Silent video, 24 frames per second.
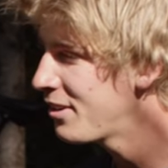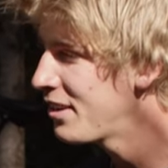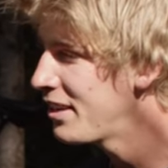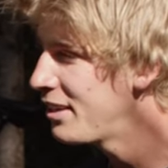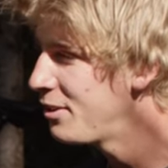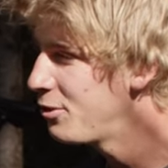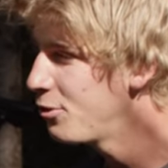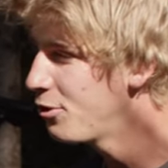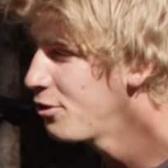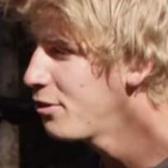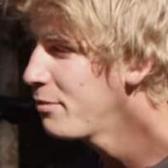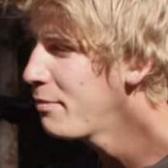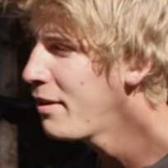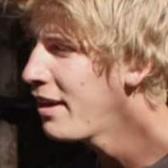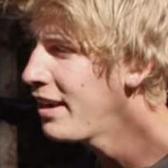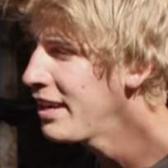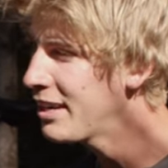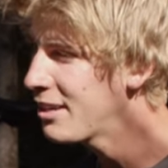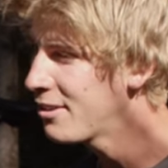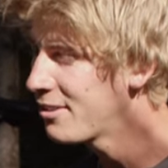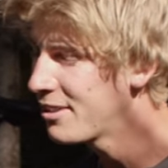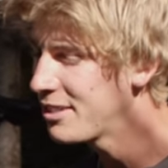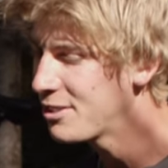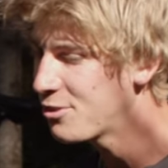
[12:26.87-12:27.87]
uh, on an enduro
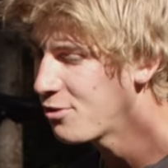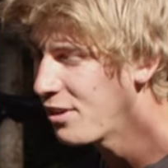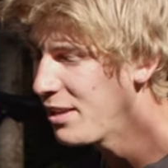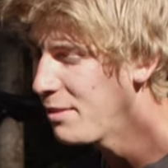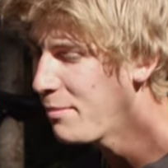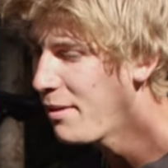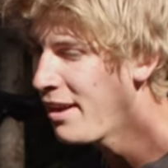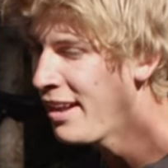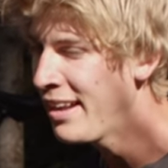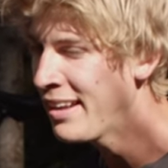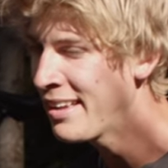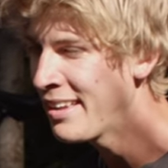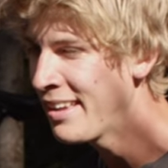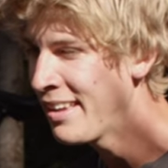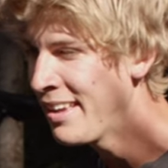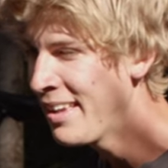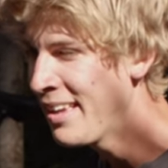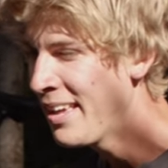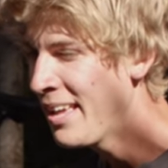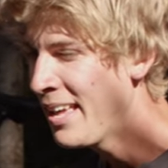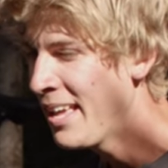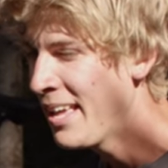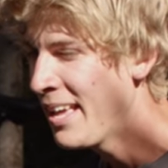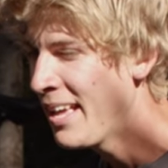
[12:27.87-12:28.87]
bike, on a trail bike,
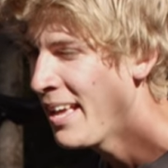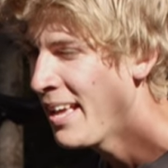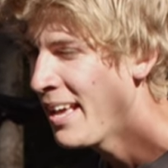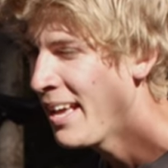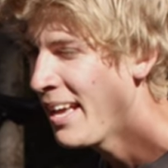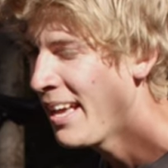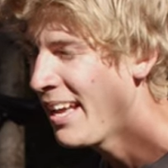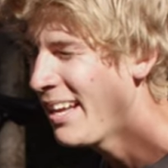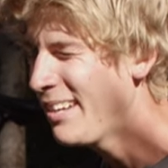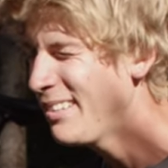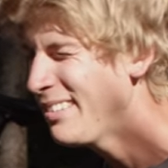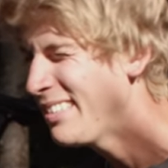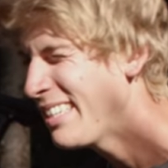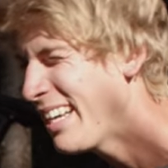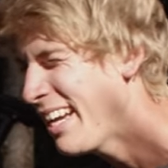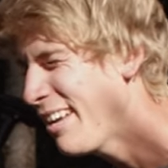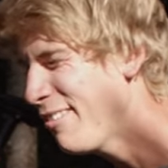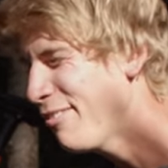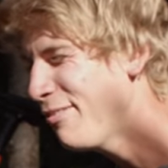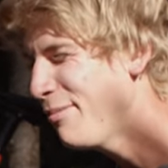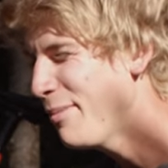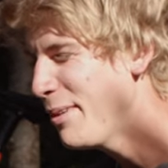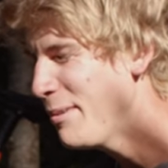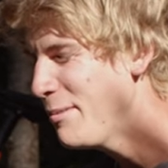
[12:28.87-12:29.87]
I would
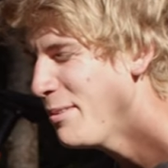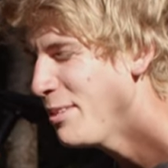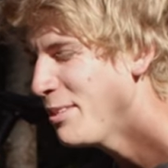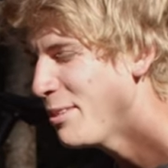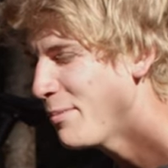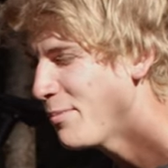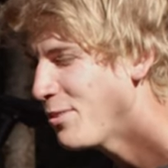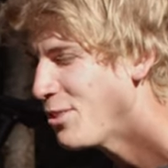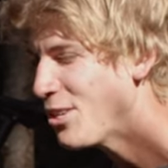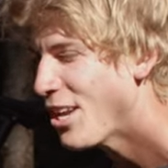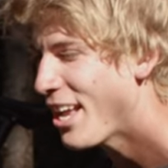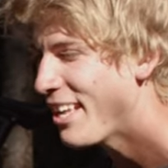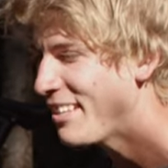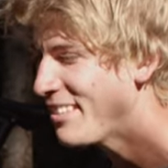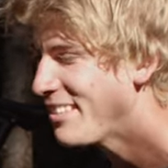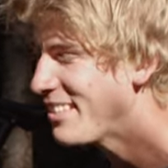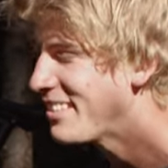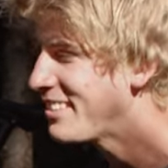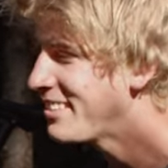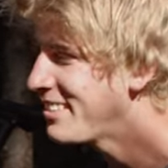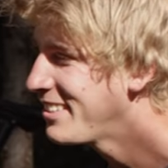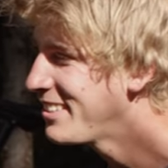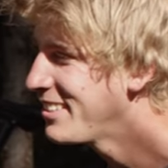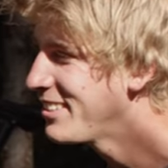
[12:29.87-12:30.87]
have maybe some
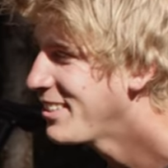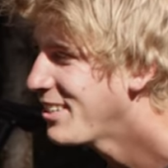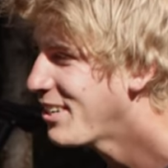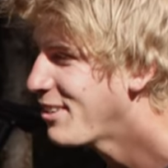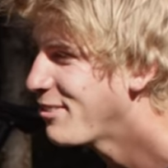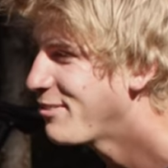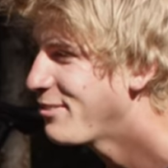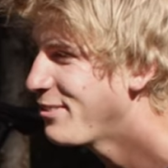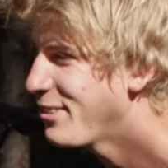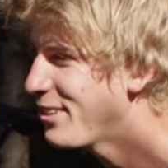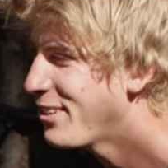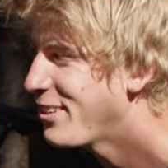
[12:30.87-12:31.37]
chances of,